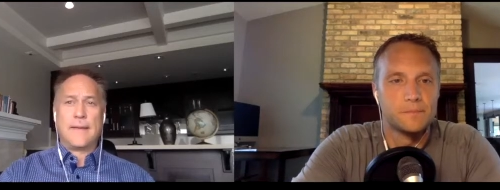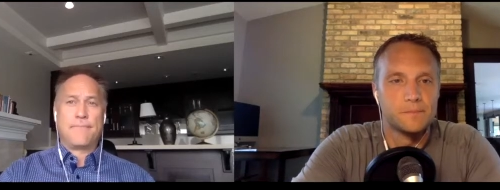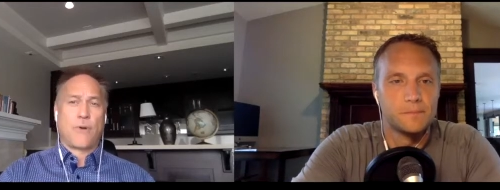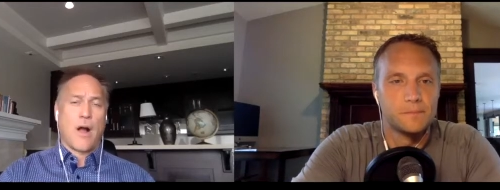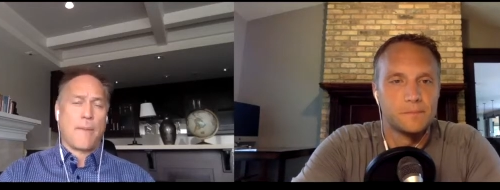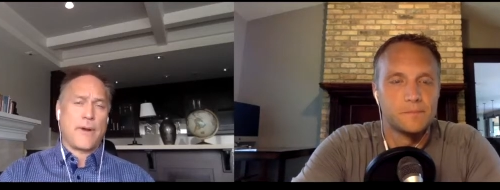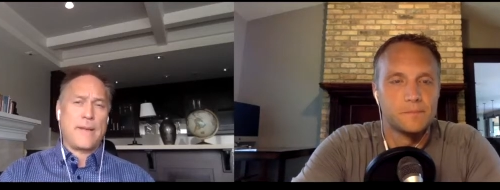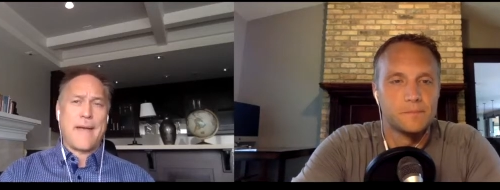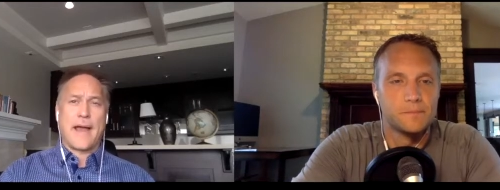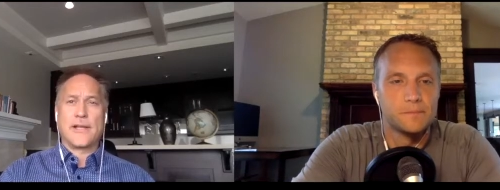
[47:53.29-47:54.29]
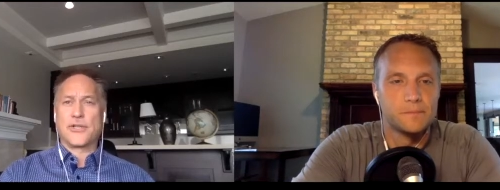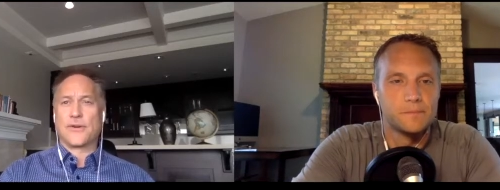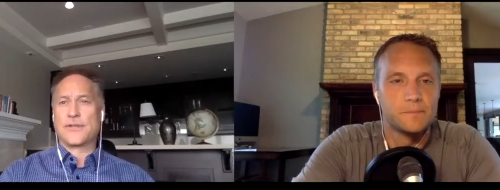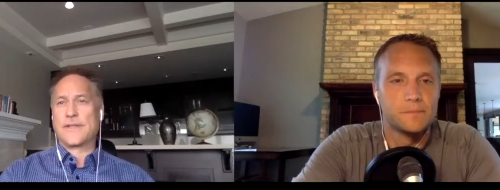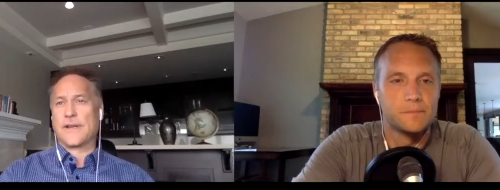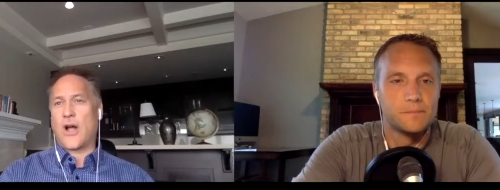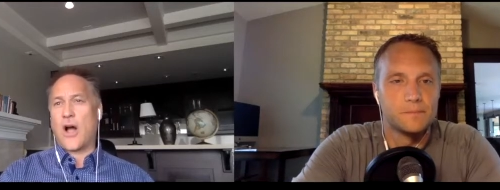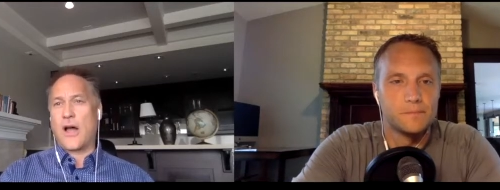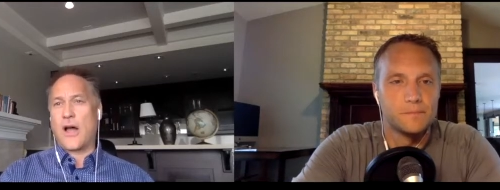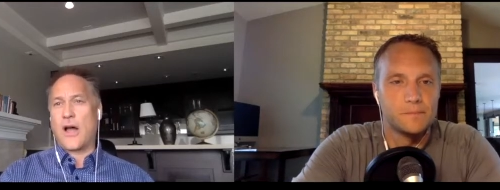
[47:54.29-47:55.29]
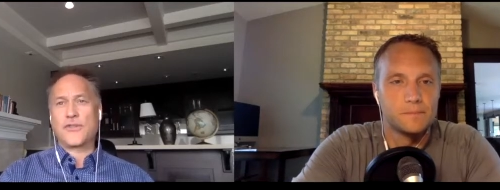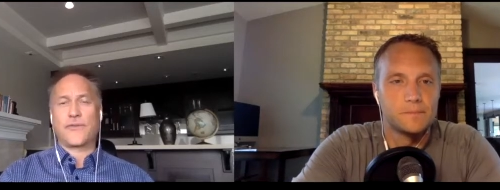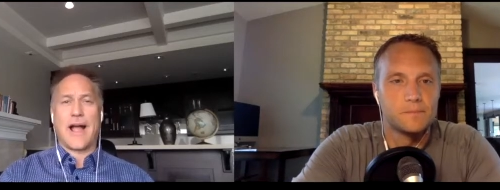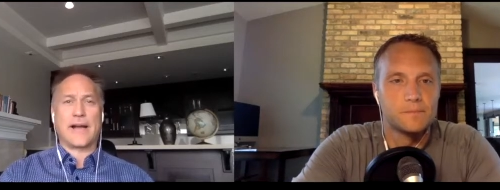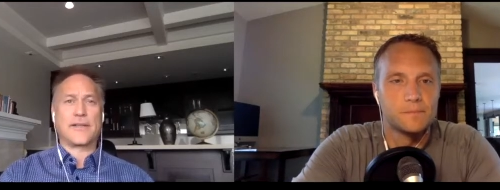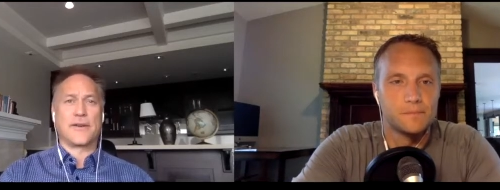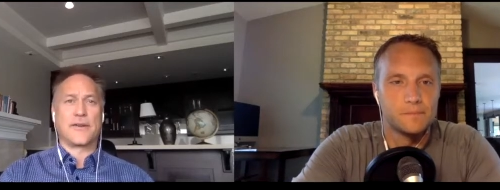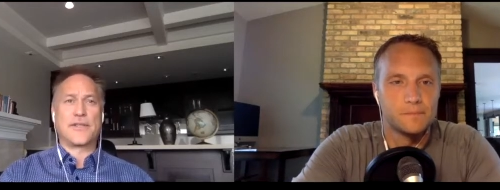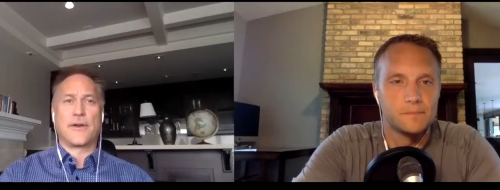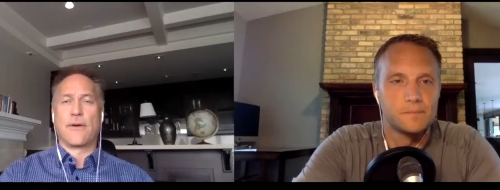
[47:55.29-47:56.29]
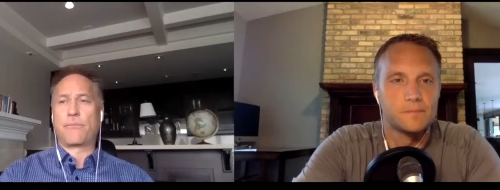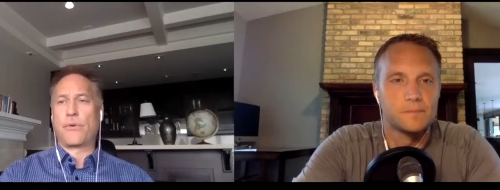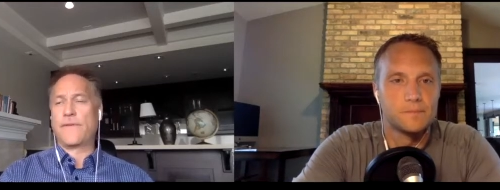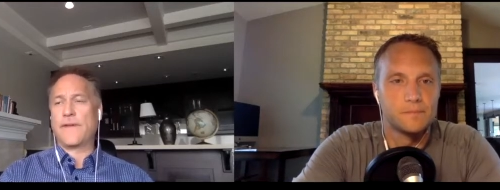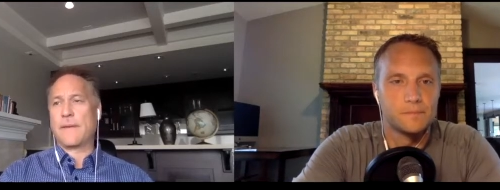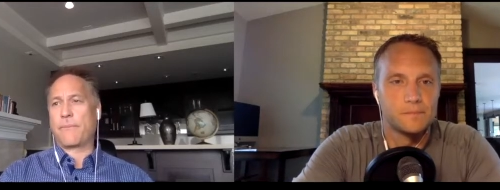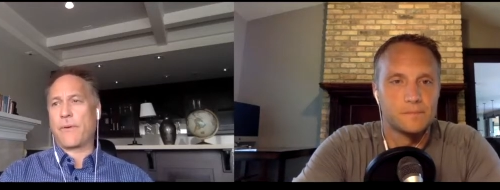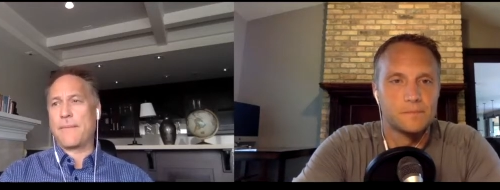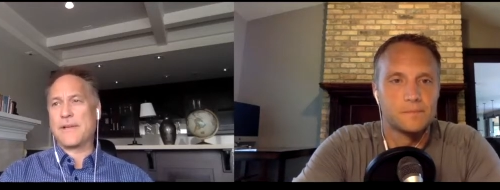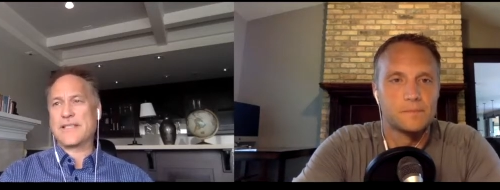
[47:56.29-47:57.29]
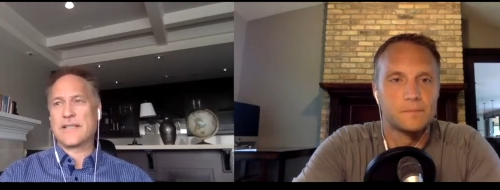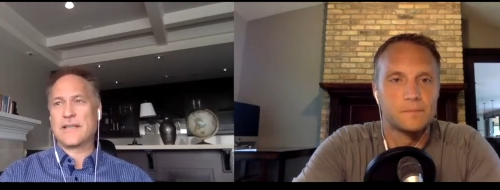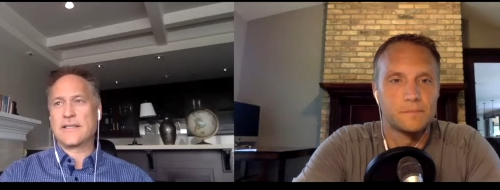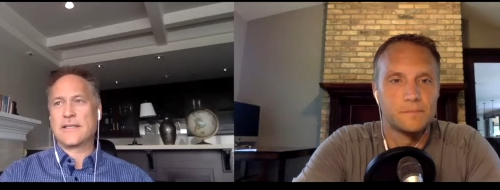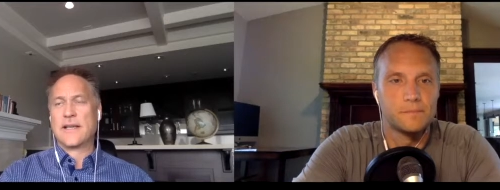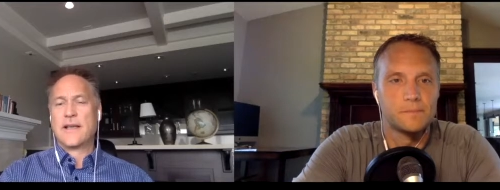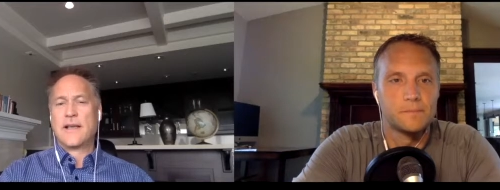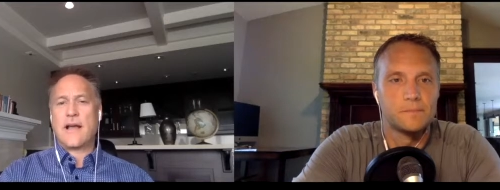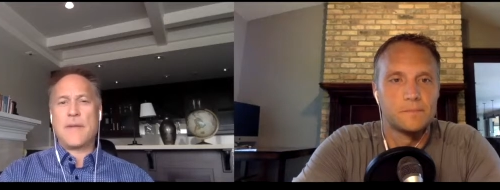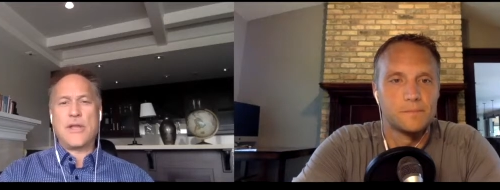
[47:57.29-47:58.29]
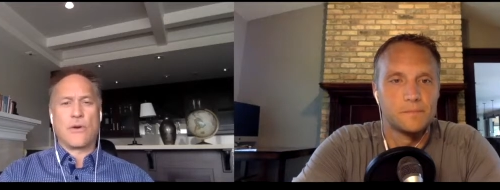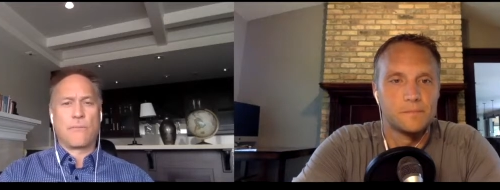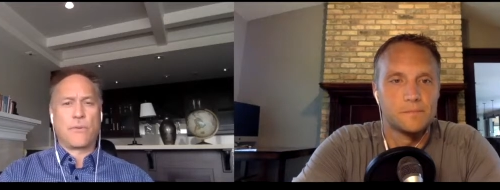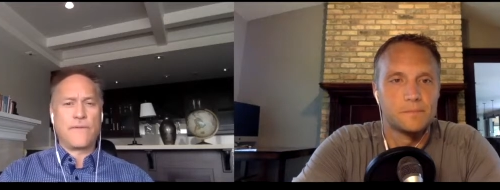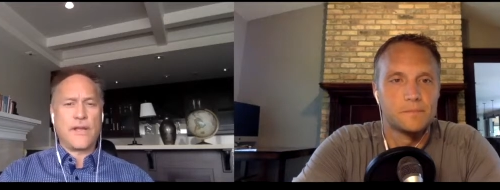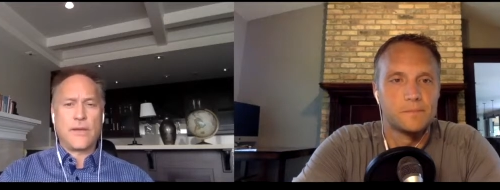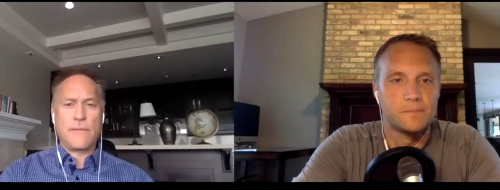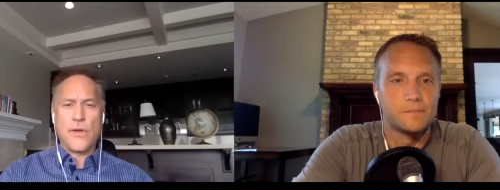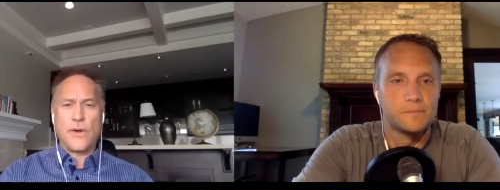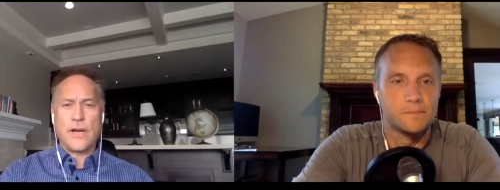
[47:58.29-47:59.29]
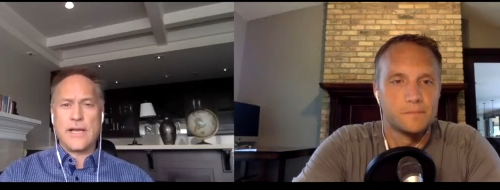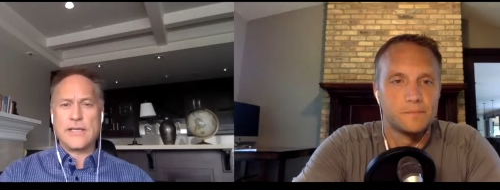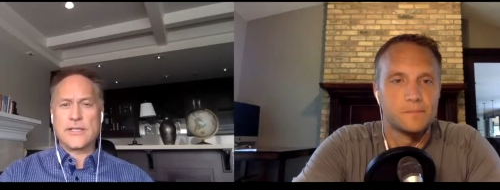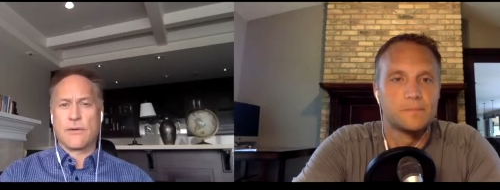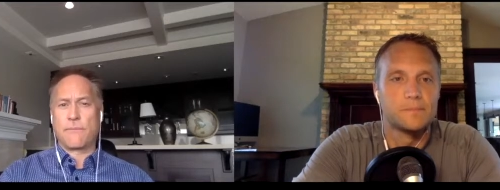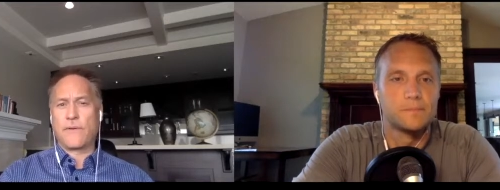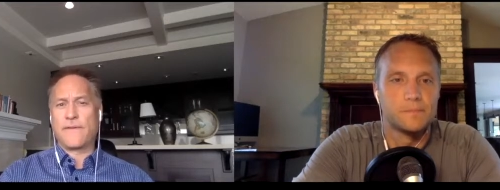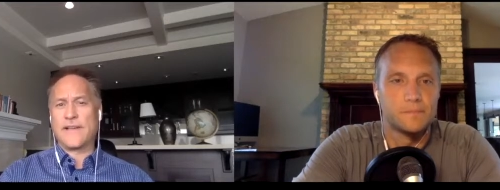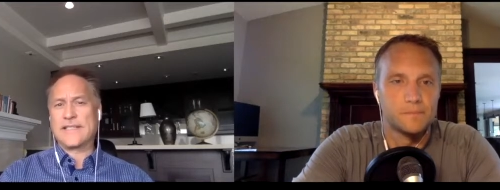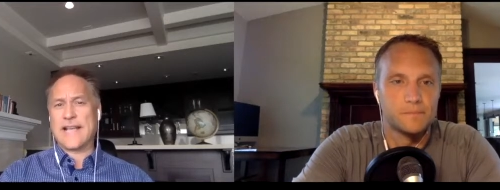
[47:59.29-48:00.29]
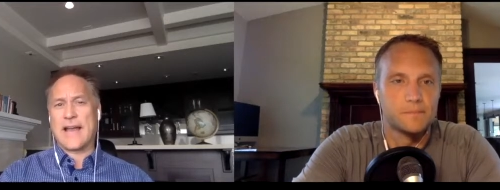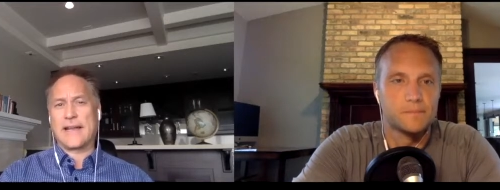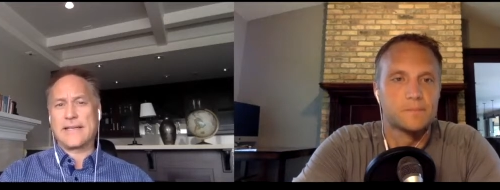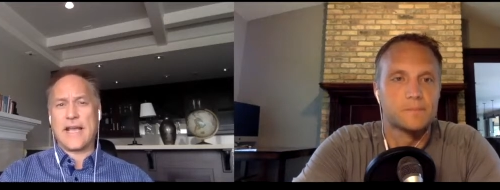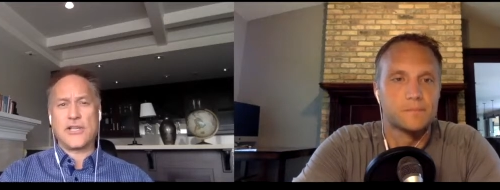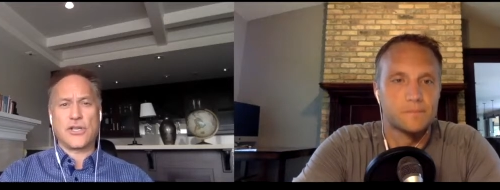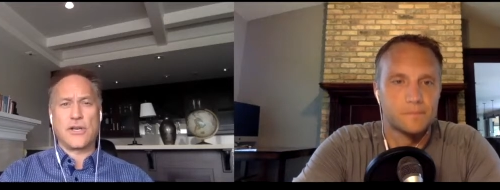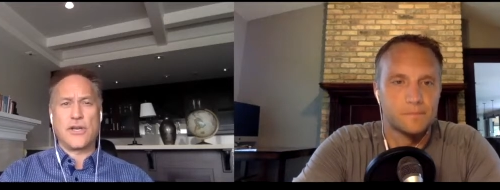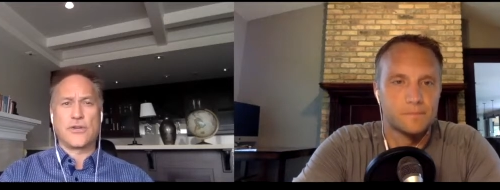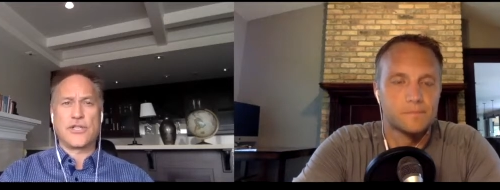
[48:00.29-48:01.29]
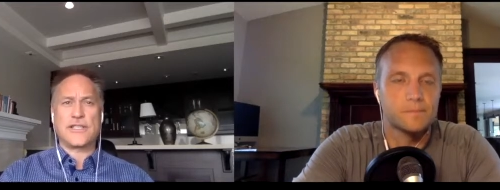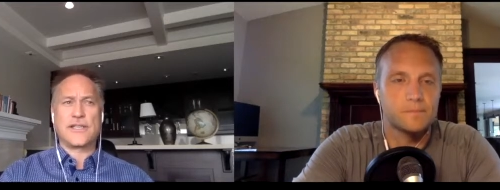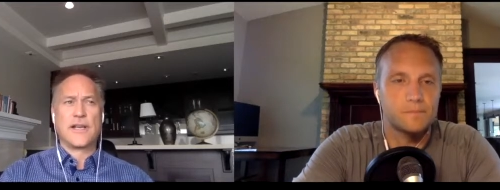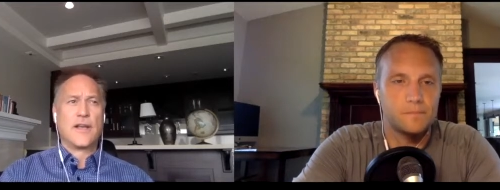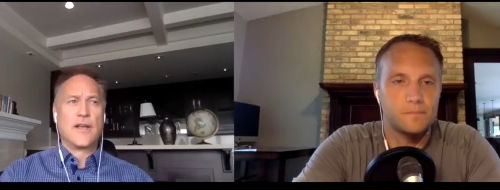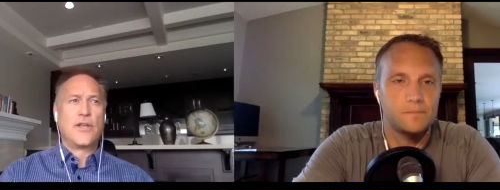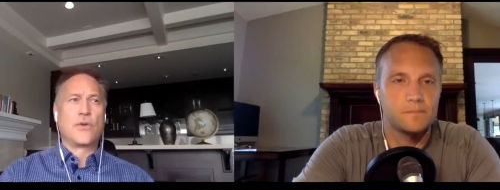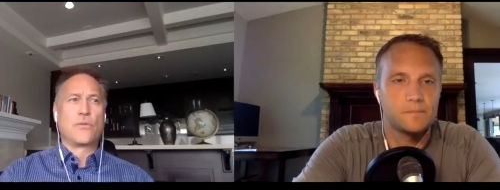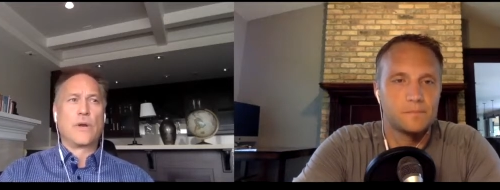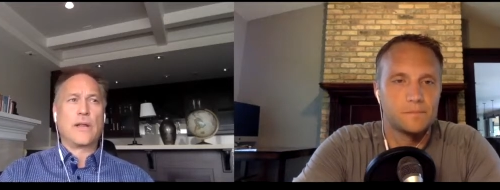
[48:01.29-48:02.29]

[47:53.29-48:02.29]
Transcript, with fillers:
Speaker 1: property managers, the contractors that are improving the premises. I mean, you're improving communities, you're improving sanitation, you're just you're really